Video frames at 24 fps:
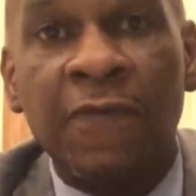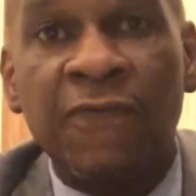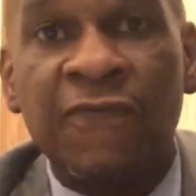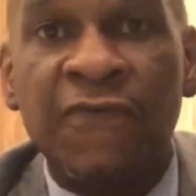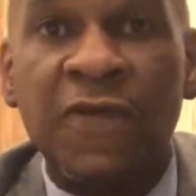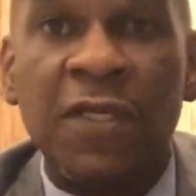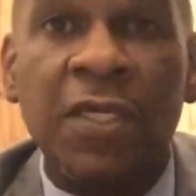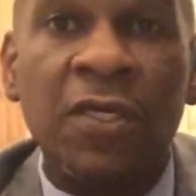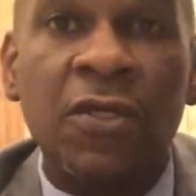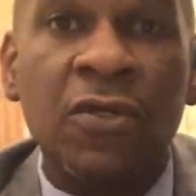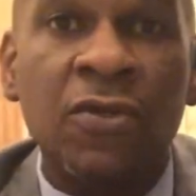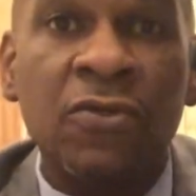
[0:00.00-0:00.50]

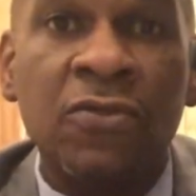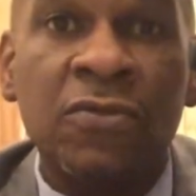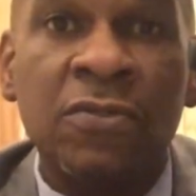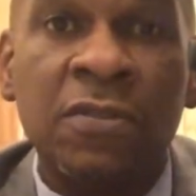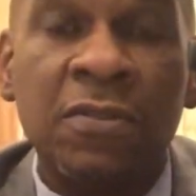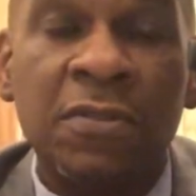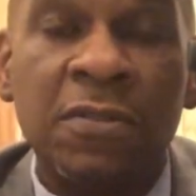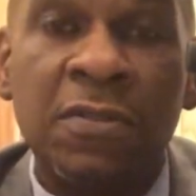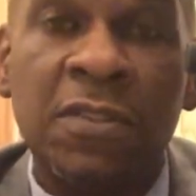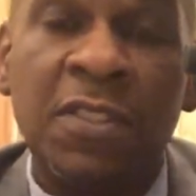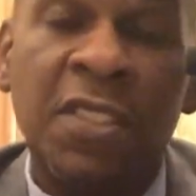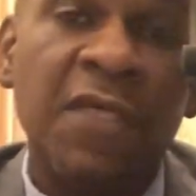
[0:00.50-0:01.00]
videos,
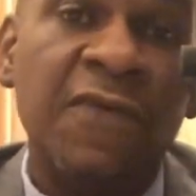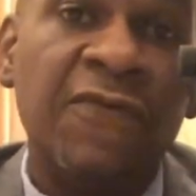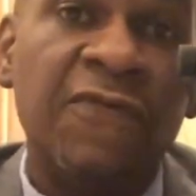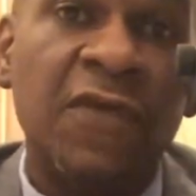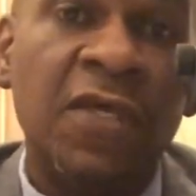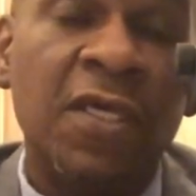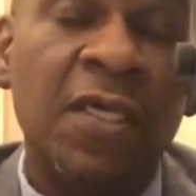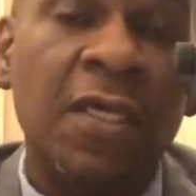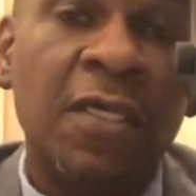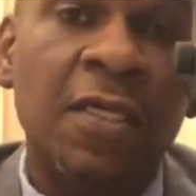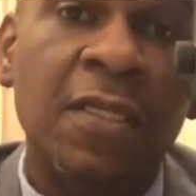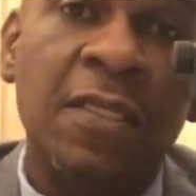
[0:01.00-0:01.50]

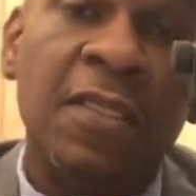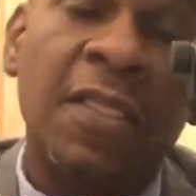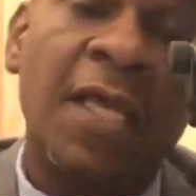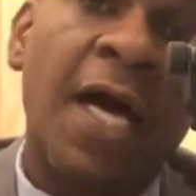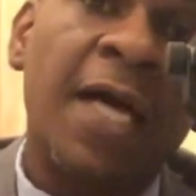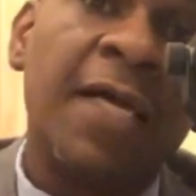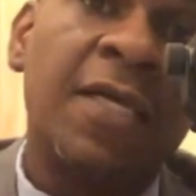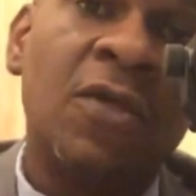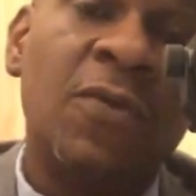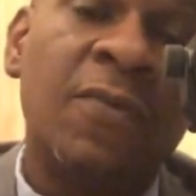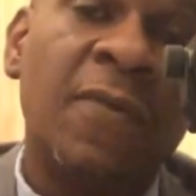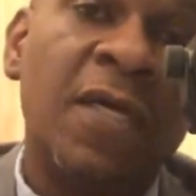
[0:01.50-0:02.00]
TV,
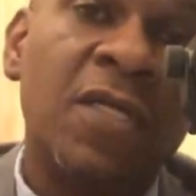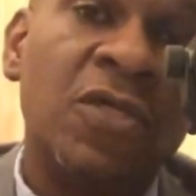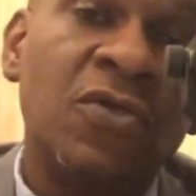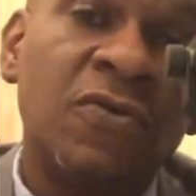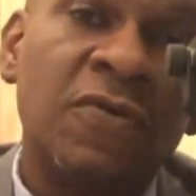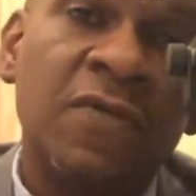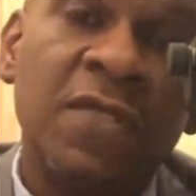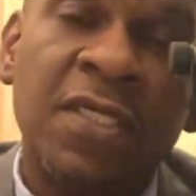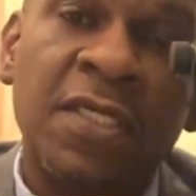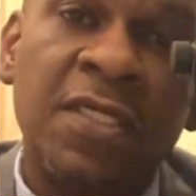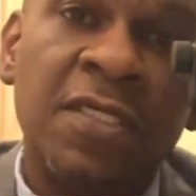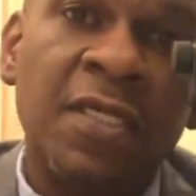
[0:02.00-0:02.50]

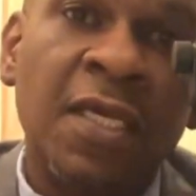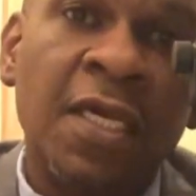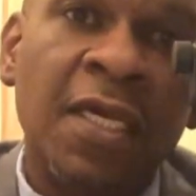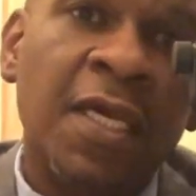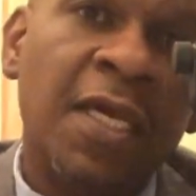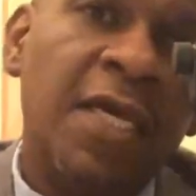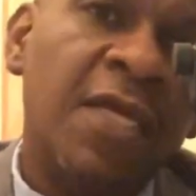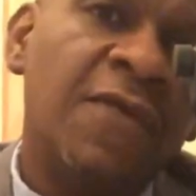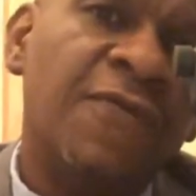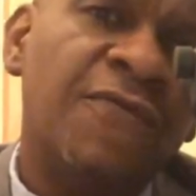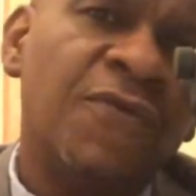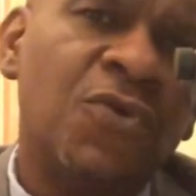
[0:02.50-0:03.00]
documentaries,
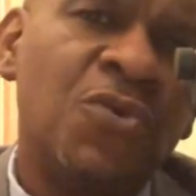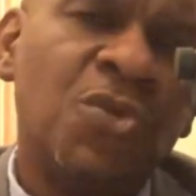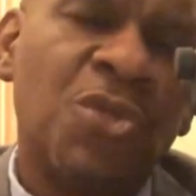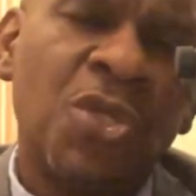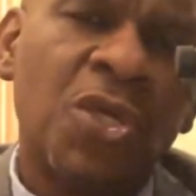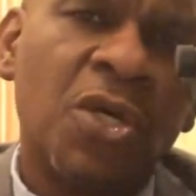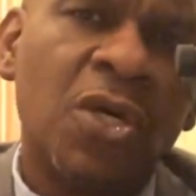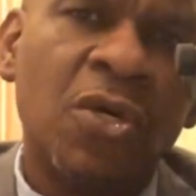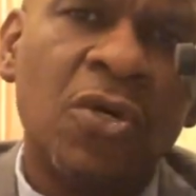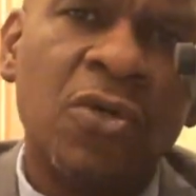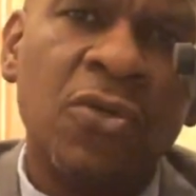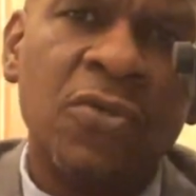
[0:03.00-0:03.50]
interview
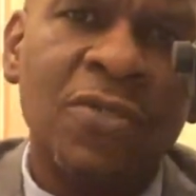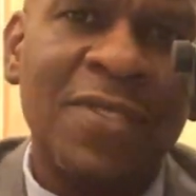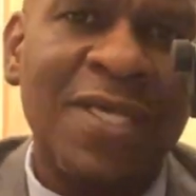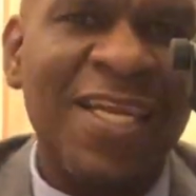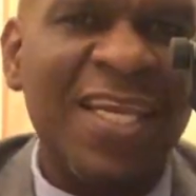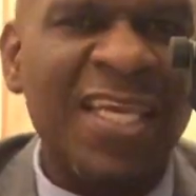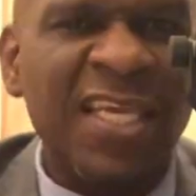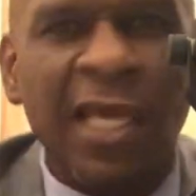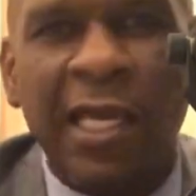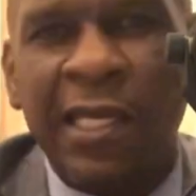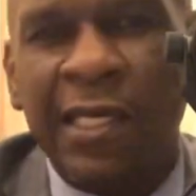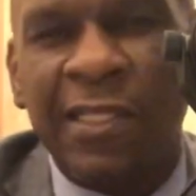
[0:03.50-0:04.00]
shows, and
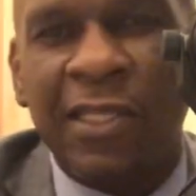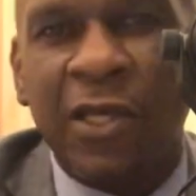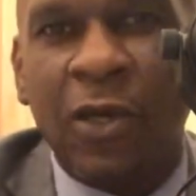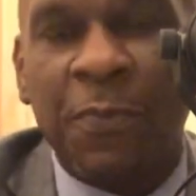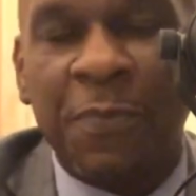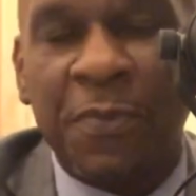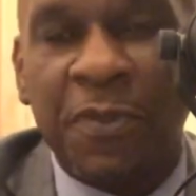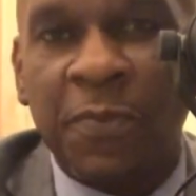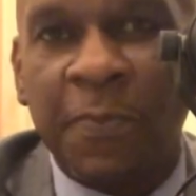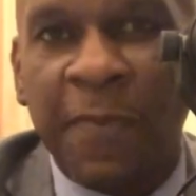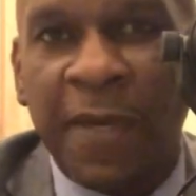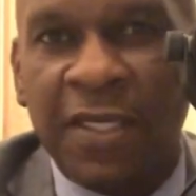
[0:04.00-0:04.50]
a young adult
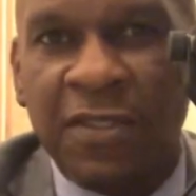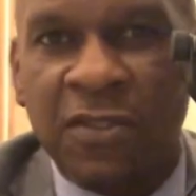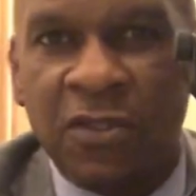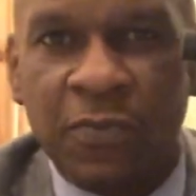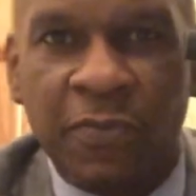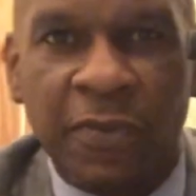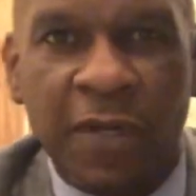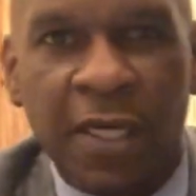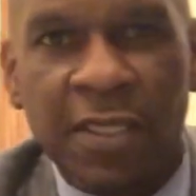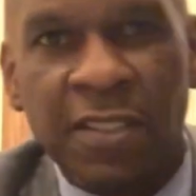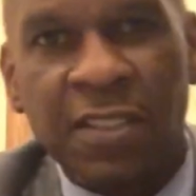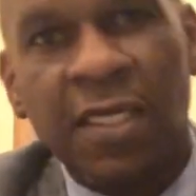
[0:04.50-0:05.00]
perspective
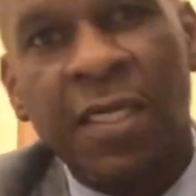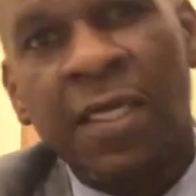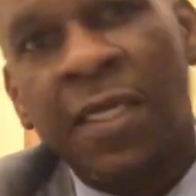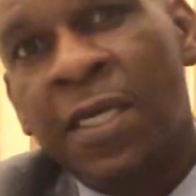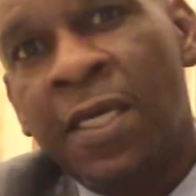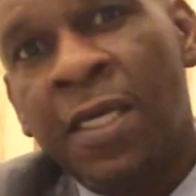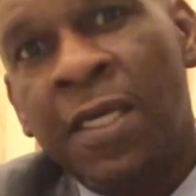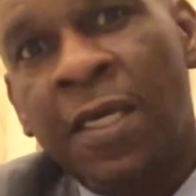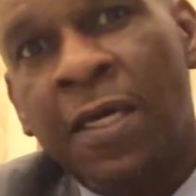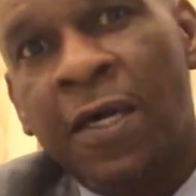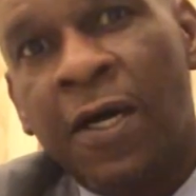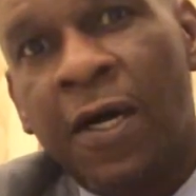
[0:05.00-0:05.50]
project.
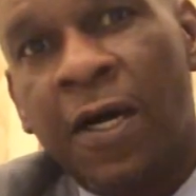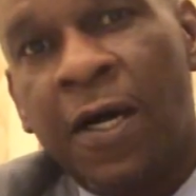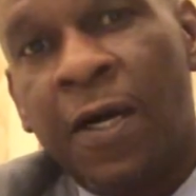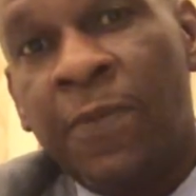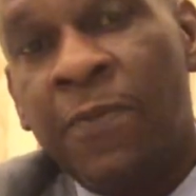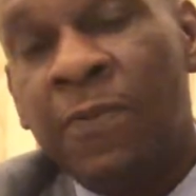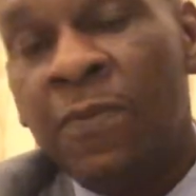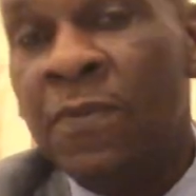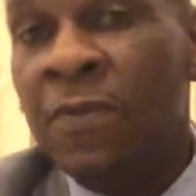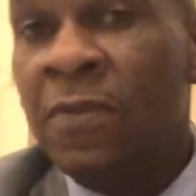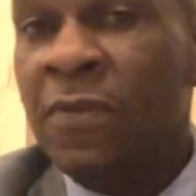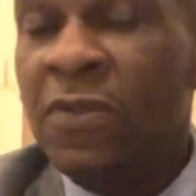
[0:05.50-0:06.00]

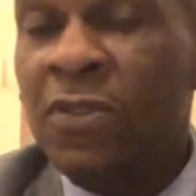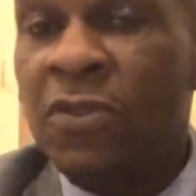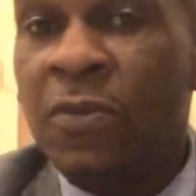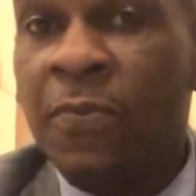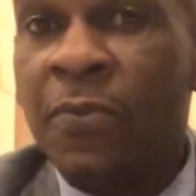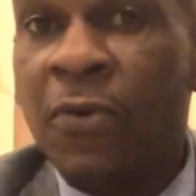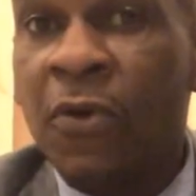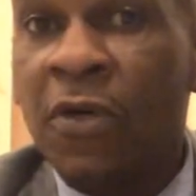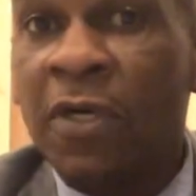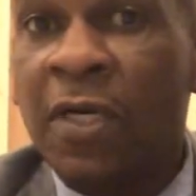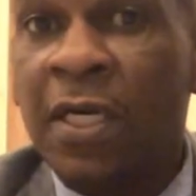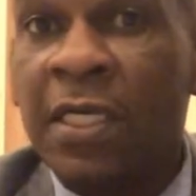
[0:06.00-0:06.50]

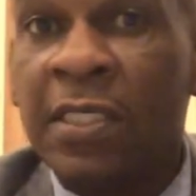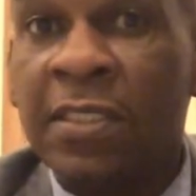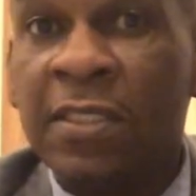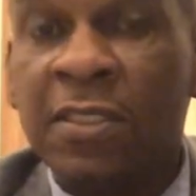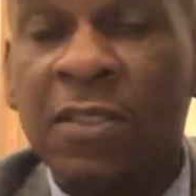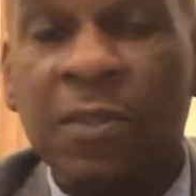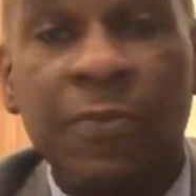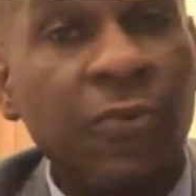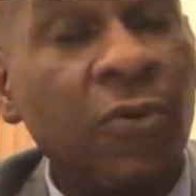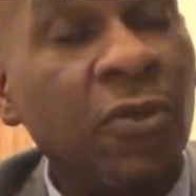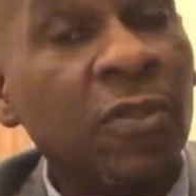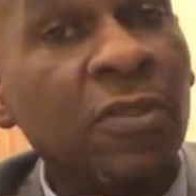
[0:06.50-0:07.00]
Support us,
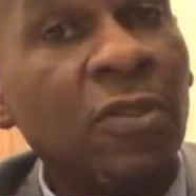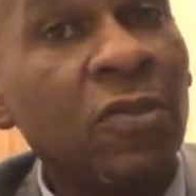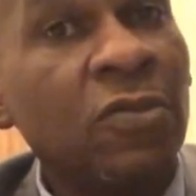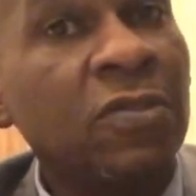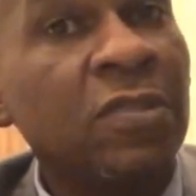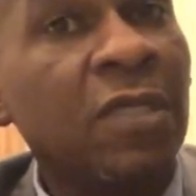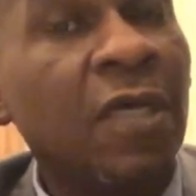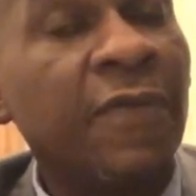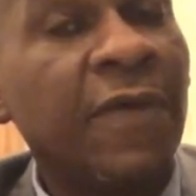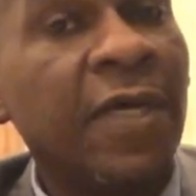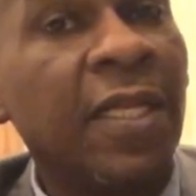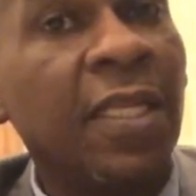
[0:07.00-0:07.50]
support those
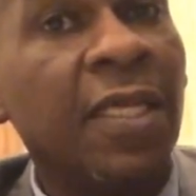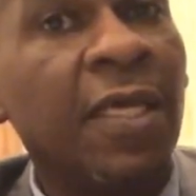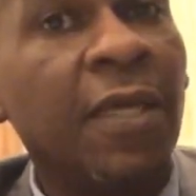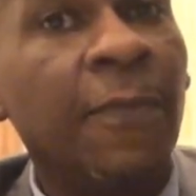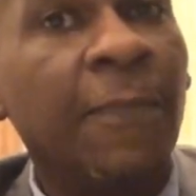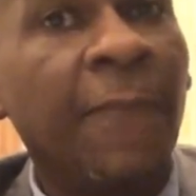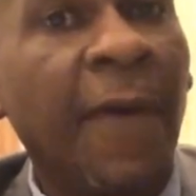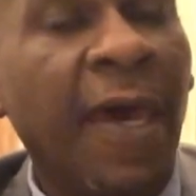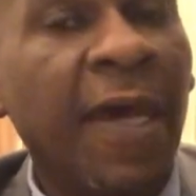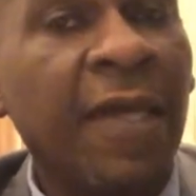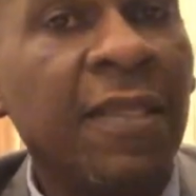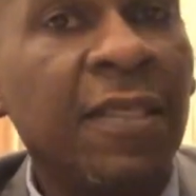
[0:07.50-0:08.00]
directly
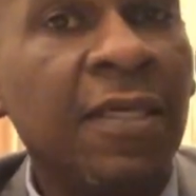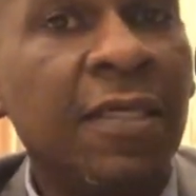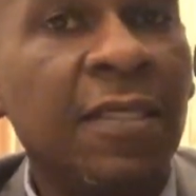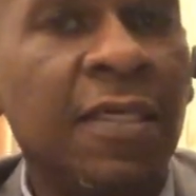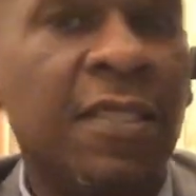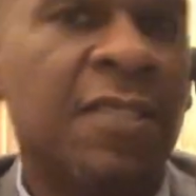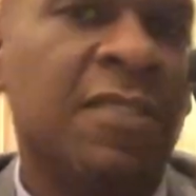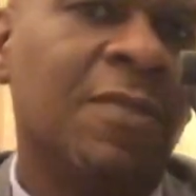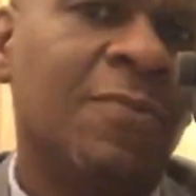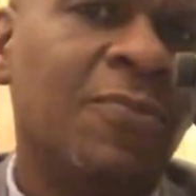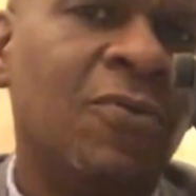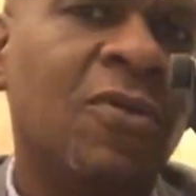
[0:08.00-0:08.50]
impacted,
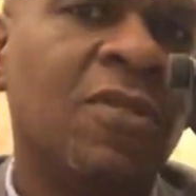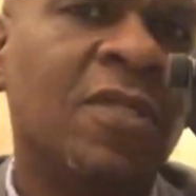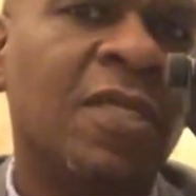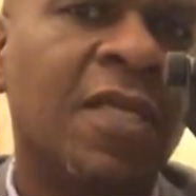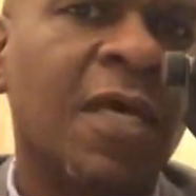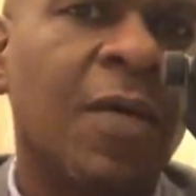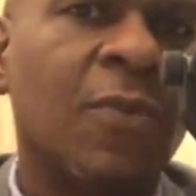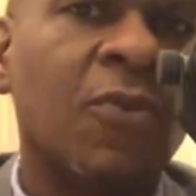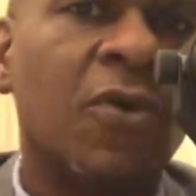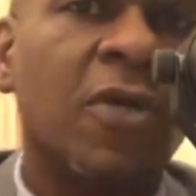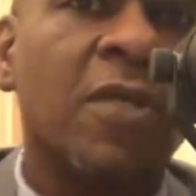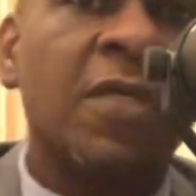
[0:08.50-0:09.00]
and support the
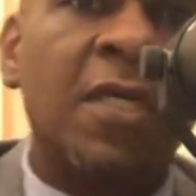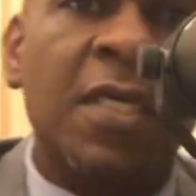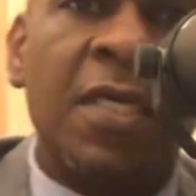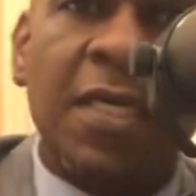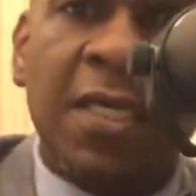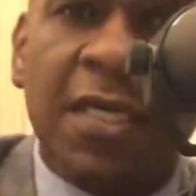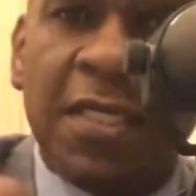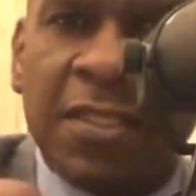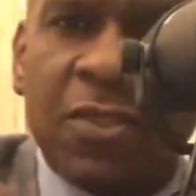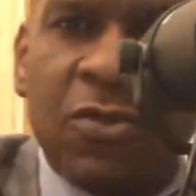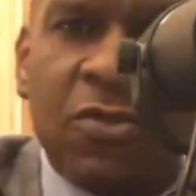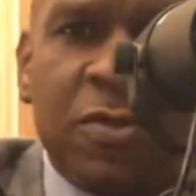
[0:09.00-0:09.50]
network.
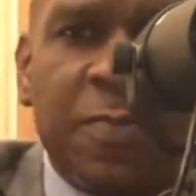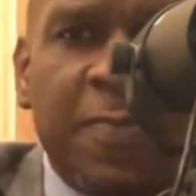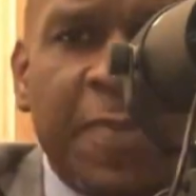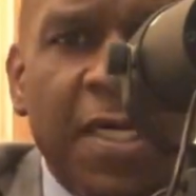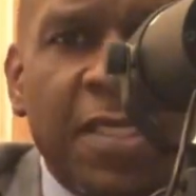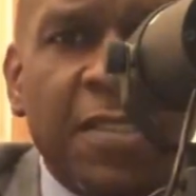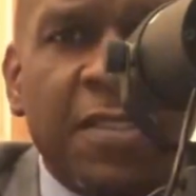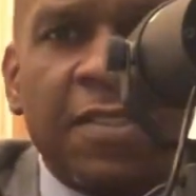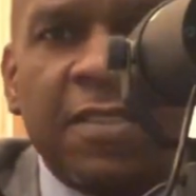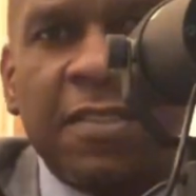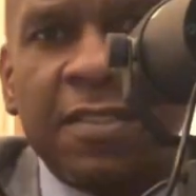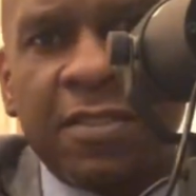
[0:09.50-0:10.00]
Hit those
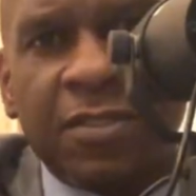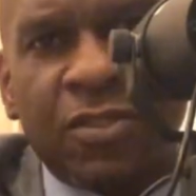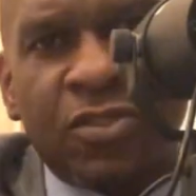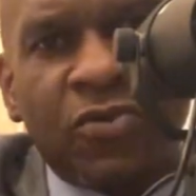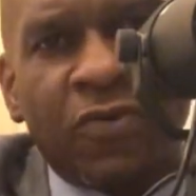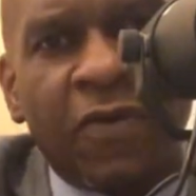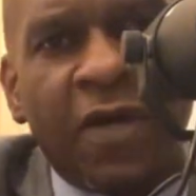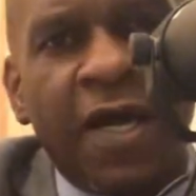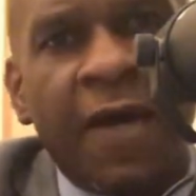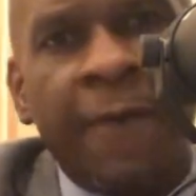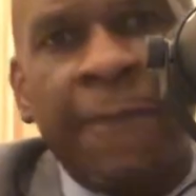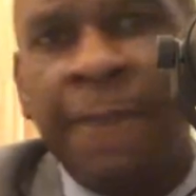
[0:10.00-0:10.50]
buttons.
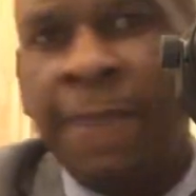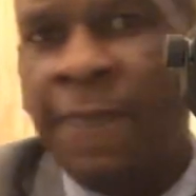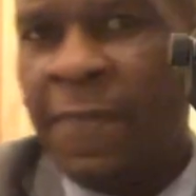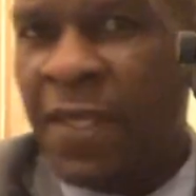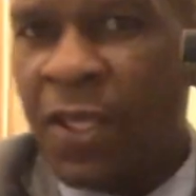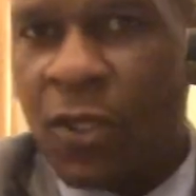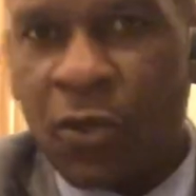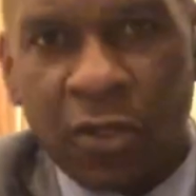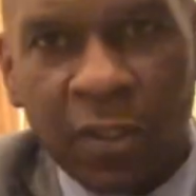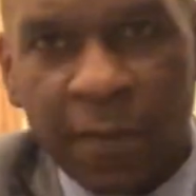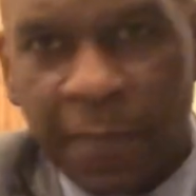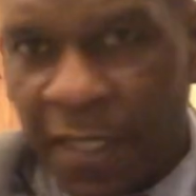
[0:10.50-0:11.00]
Subscribe,
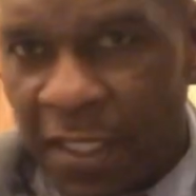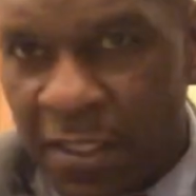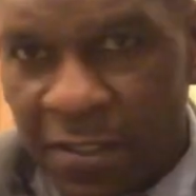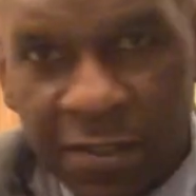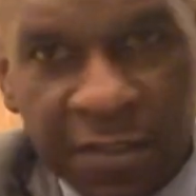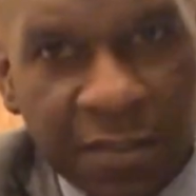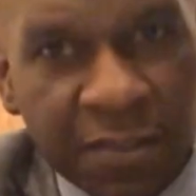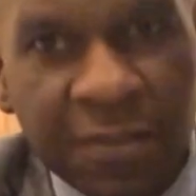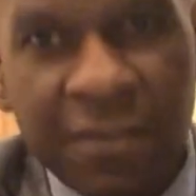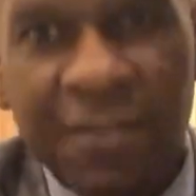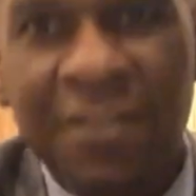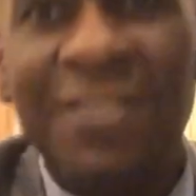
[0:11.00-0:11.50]
hit all the
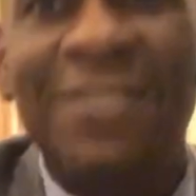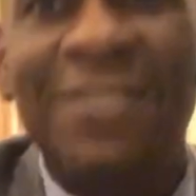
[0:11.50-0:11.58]
buttons.